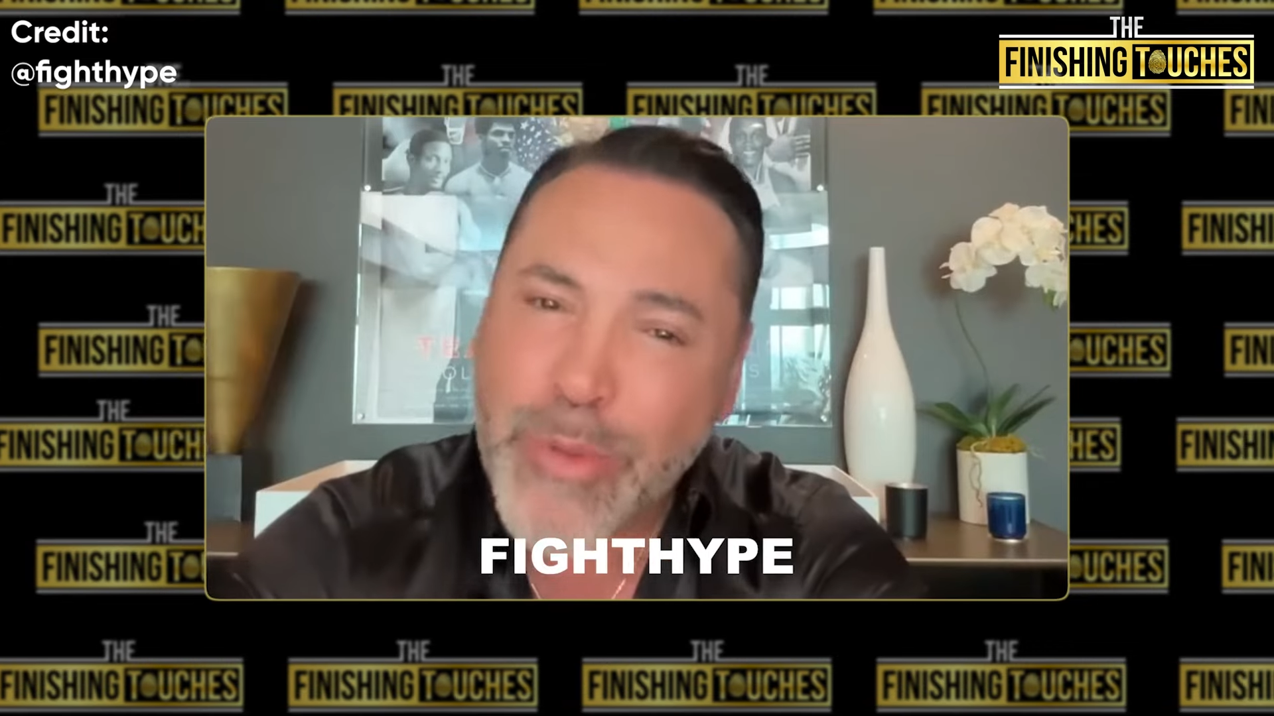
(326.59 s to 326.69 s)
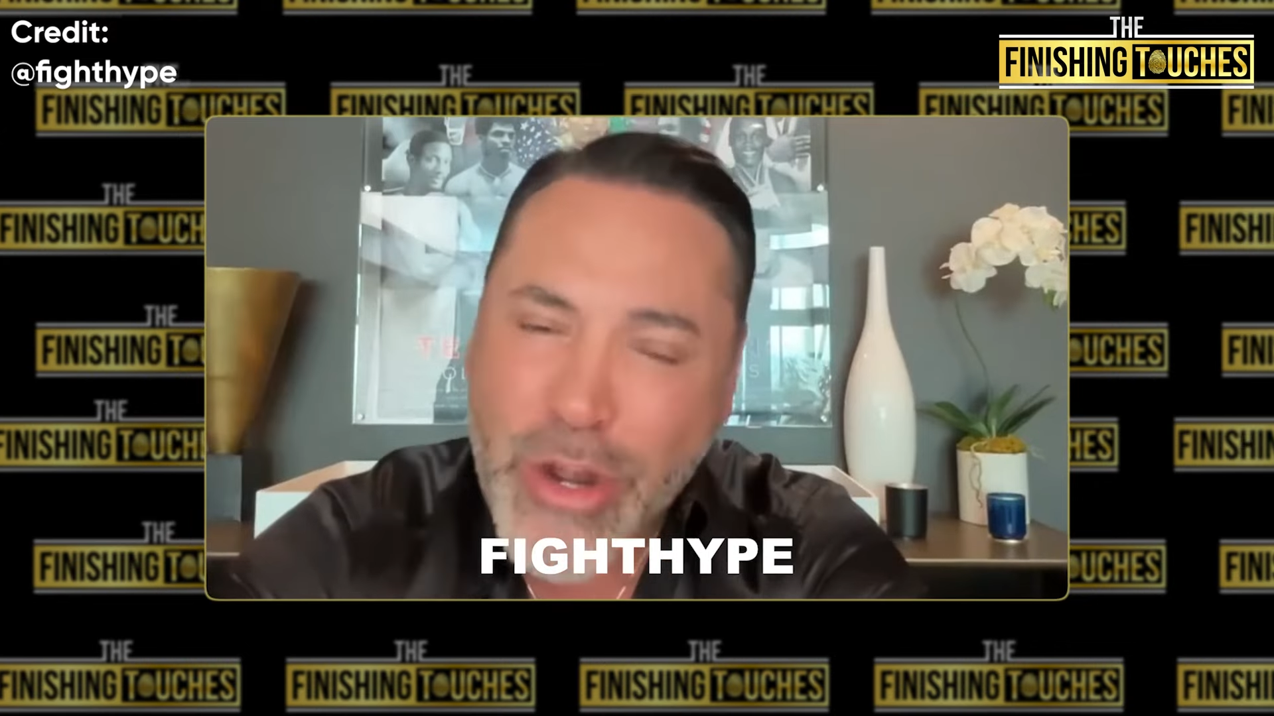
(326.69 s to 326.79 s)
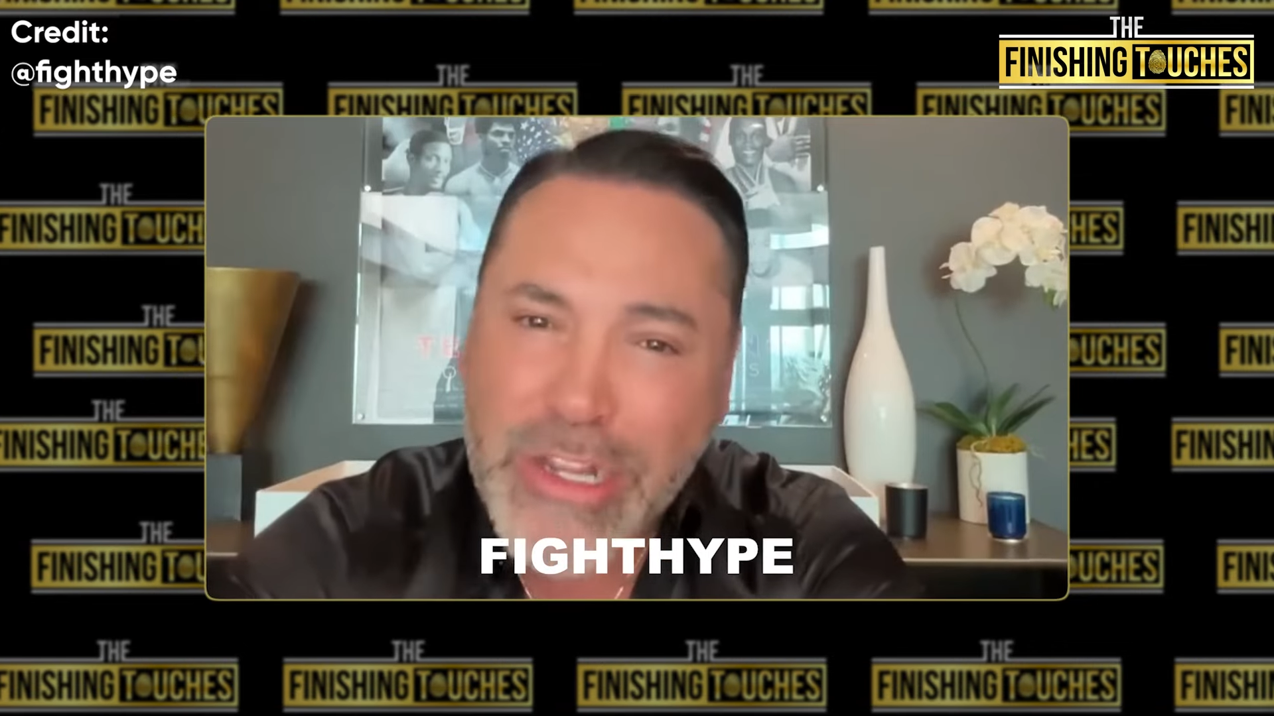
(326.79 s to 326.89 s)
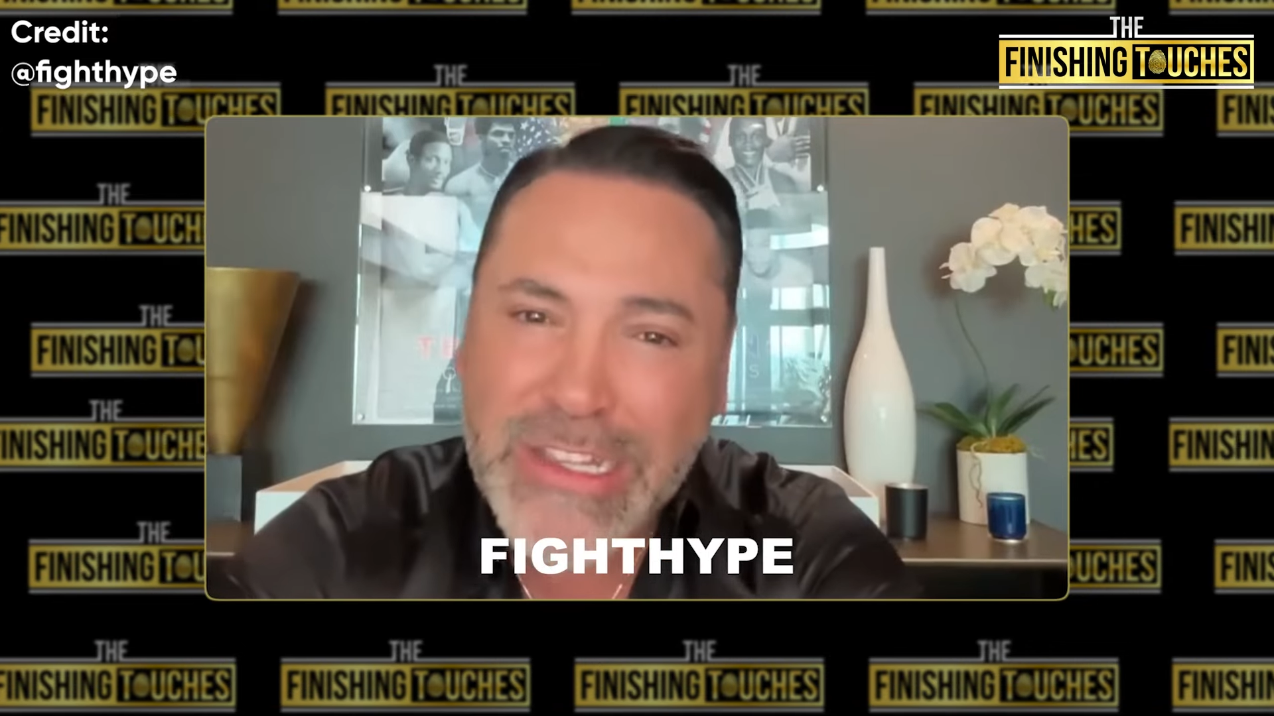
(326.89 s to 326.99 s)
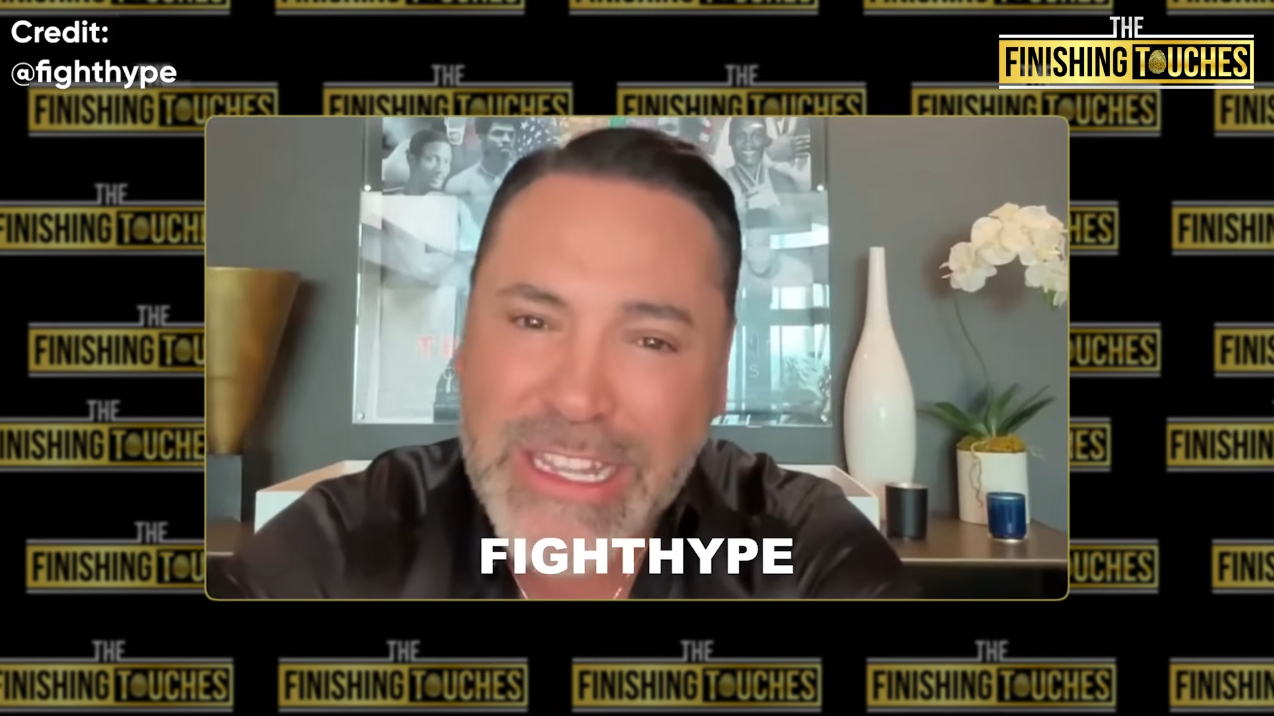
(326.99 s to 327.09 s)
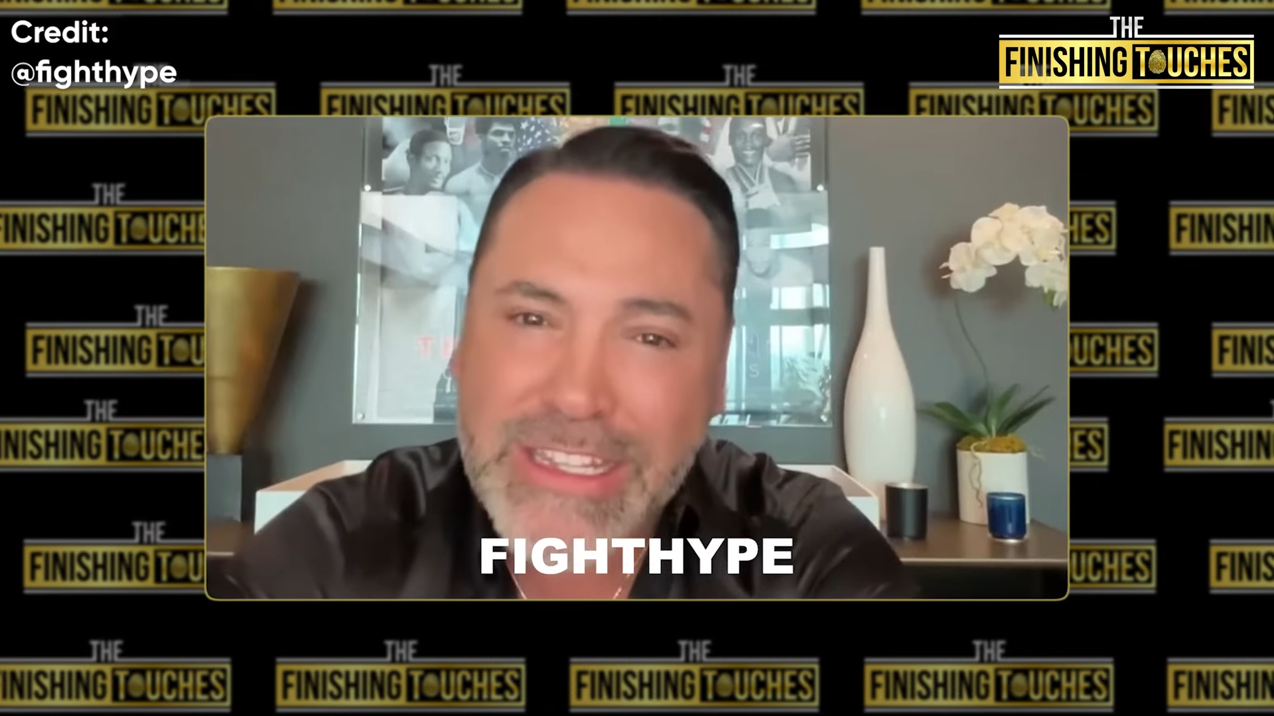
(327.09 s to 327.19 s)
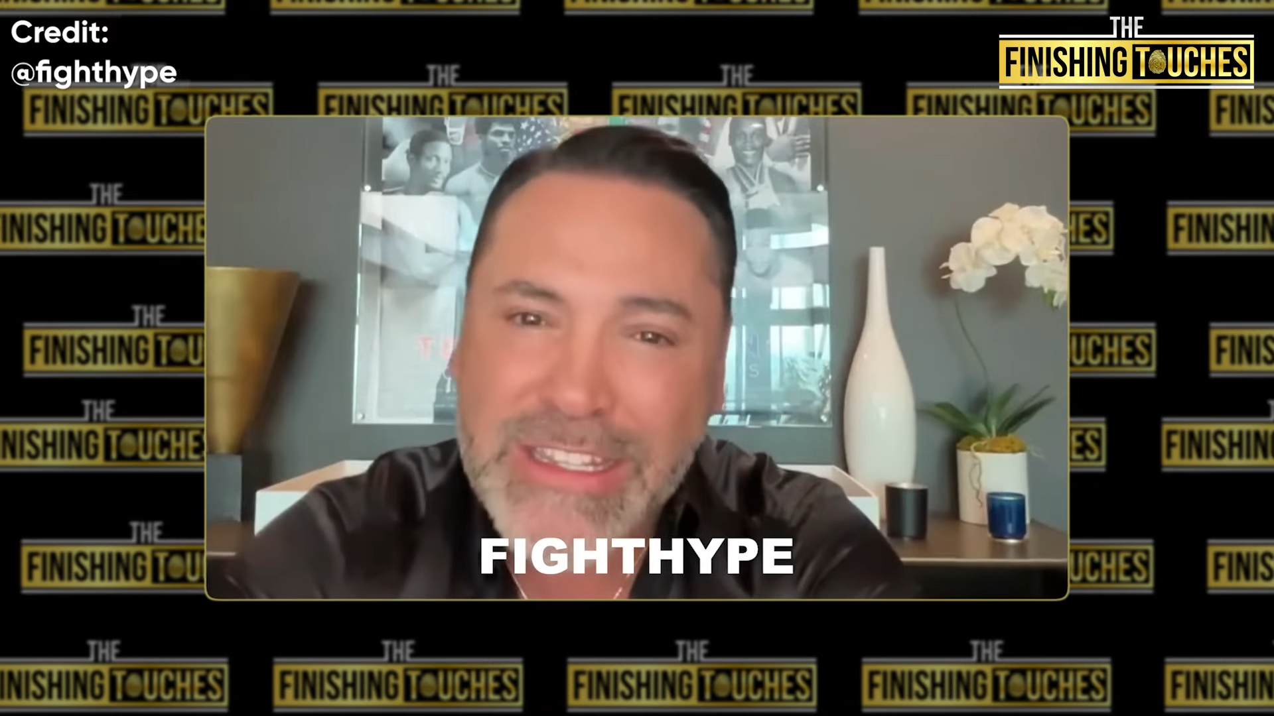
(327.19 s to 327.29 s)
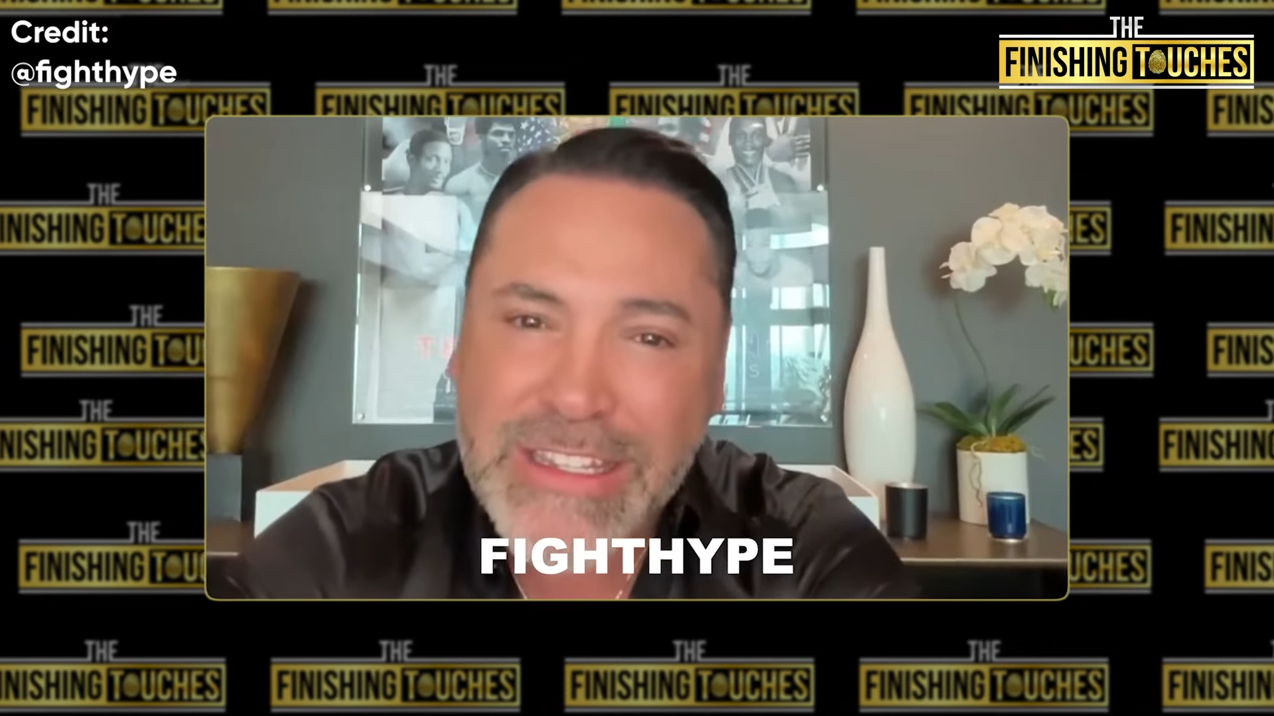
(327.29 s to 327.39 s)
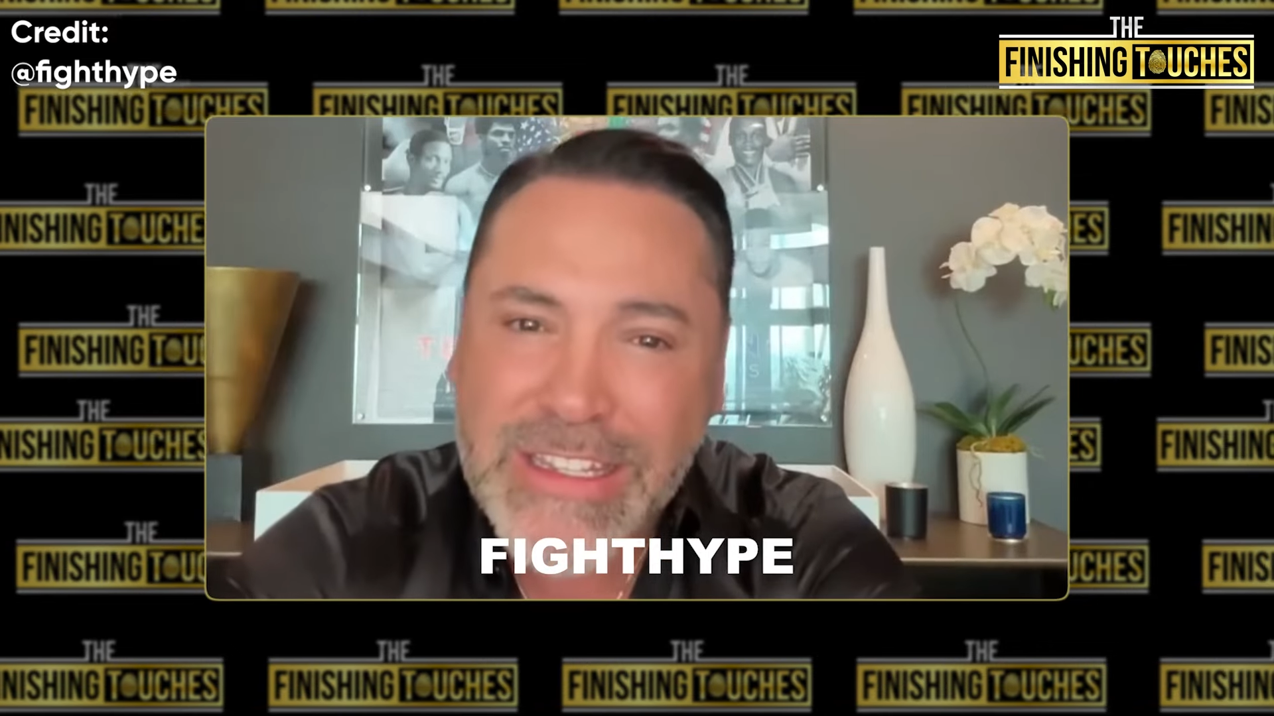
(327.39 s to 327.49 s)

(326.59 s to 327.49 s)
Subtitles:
Brooklyn.